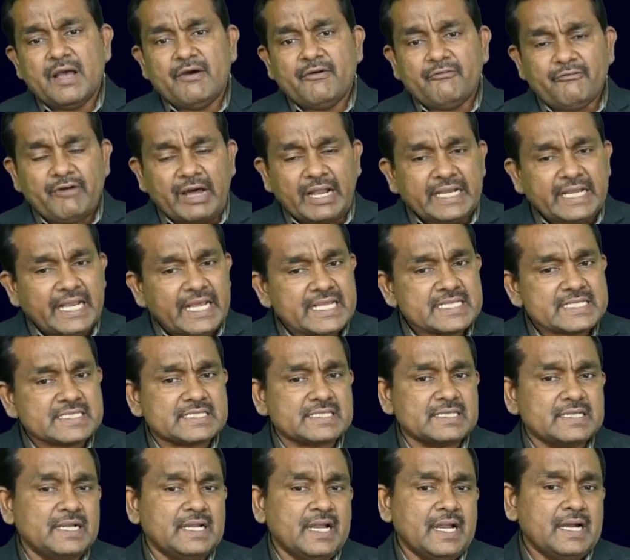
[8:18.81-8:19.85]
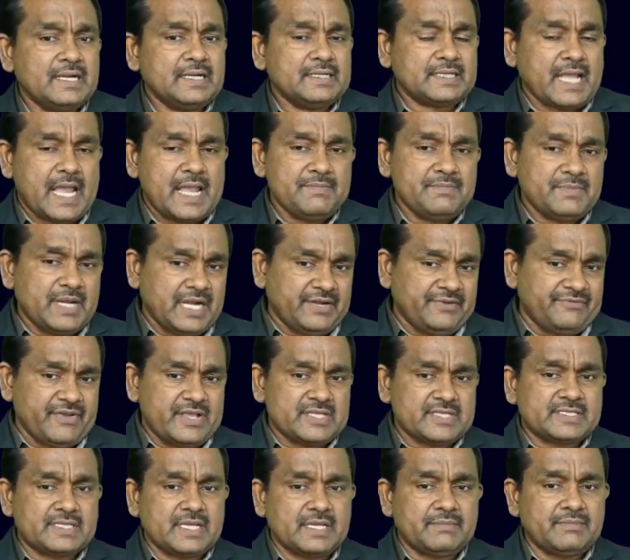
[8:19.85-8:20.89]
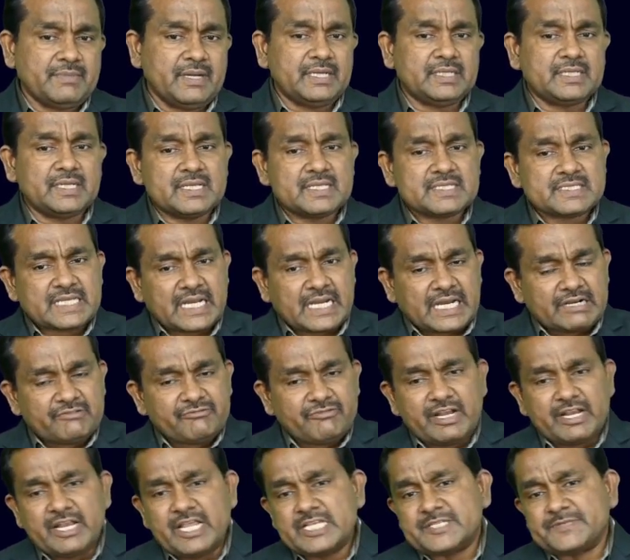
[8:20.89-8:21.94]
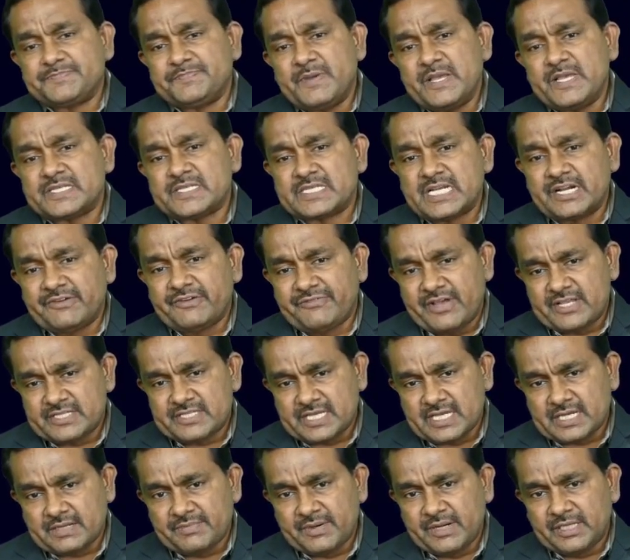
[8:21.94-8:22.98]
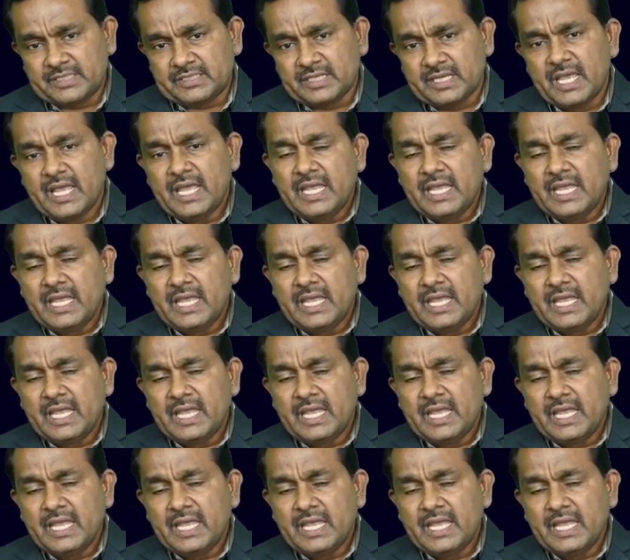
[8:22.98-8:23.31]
One is time rate based segment, second one is piece rate based segment.